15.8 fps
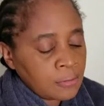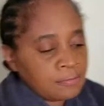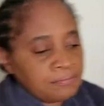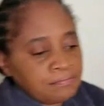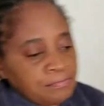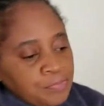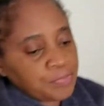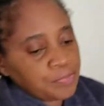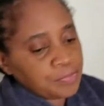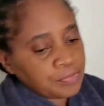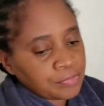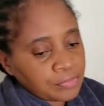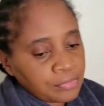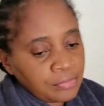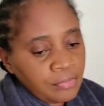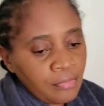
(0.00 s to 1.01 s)
such as
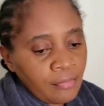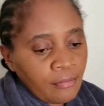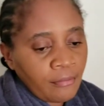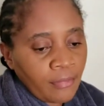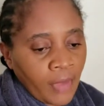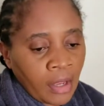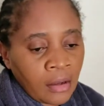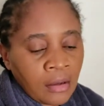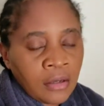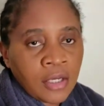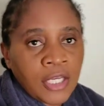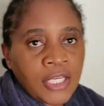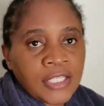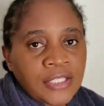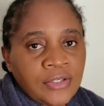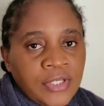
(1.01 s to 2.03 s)
omega-3, you know, I already
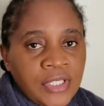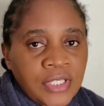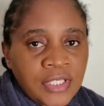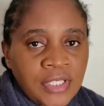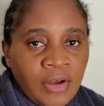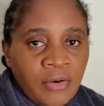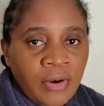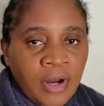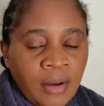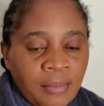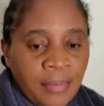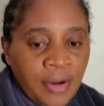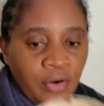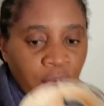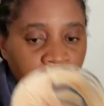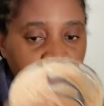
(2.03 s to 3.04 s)
spoke about.
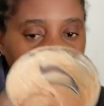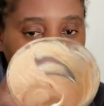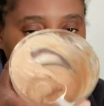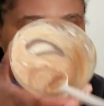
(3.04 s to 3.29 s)
It